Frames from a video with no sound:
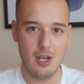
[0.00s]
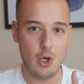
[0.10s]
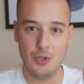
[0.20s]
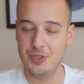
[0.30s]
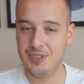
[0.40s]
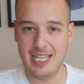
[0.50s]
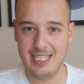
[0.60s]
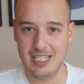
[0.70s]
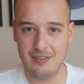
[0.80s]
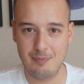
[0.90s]
on
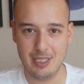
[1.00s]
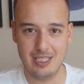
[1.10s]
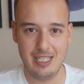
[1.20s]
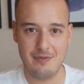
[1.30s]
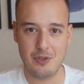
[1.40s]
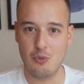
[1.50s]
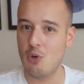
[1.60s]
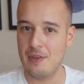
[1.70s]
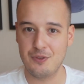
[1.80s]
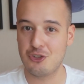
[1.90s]
native, but if you
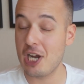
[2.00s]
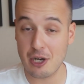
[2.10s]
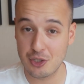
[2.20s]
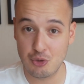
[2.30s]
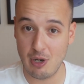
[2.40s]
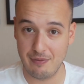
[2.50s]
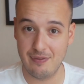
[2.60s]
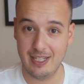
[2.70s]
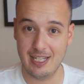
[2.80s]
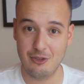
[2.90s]
run junk
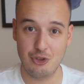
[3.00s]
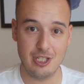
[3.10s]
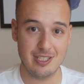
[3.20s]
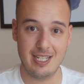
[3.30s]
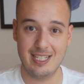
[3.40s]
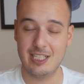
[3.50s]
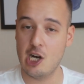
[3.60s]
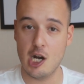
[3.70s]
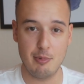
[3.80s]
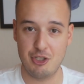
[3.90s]
traffic and you just get
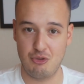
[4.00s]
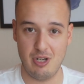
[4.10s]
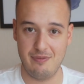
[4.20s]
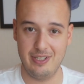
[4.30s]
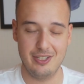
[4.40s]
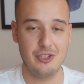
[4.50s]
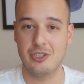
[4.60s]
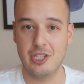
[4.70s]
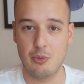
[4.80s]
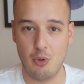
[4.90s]
garbage traffic, it's
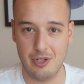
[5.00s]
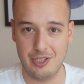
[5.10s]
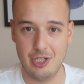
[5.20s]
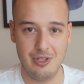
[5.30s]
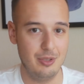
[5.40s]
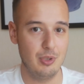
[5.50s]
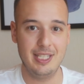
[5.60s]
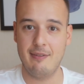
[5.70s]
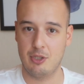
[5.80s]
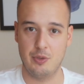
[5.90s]
not gonna work, it will
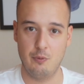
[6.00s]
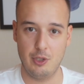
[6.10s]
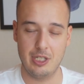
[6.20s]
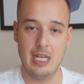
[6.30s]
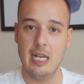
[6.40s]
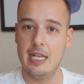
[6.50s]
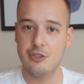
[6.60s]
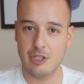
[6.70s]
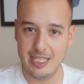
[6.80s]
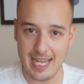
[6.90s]
never convert.
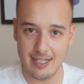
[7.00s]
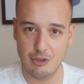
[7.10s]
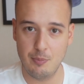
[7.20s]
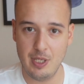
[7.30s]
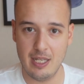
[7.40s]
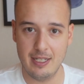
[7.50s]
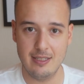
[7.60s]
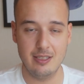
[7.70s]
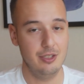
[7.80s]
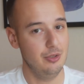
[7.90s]
So at the end, to be
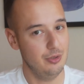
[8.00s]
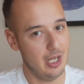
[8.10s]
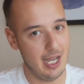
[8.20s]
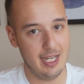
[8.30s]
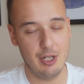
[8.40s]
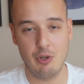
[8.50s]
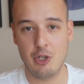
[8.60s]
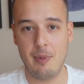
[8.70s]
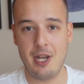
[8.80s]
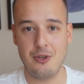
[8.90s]
honest, I can
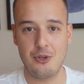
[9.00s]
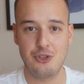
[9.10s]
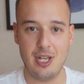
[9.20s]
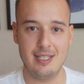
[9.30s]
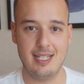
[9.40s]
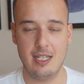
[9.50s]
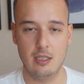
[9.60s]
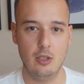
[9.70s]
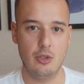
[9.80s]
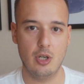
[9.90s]
recommend you just take a
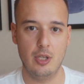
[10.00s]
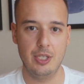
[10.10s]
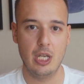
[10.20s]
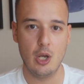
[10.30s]
look on